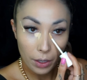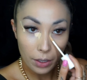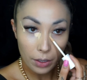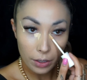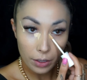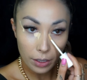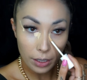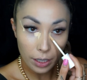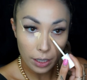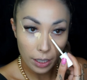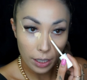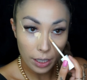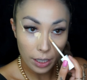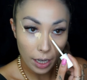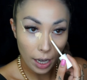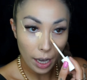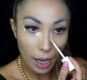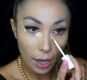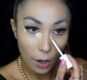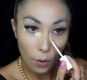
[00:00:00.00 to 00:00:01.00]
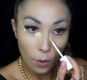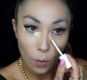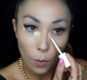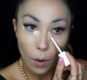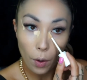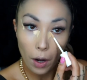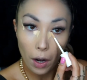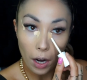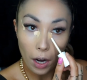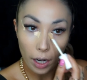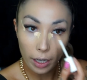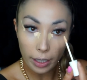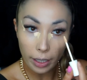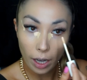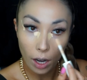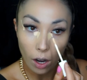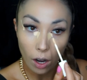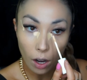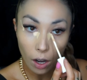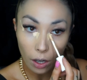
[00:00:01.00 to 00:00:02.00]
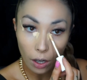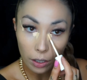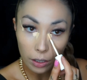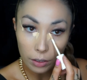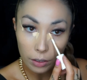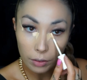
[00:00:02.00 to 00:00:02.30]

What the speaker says: See how I get on.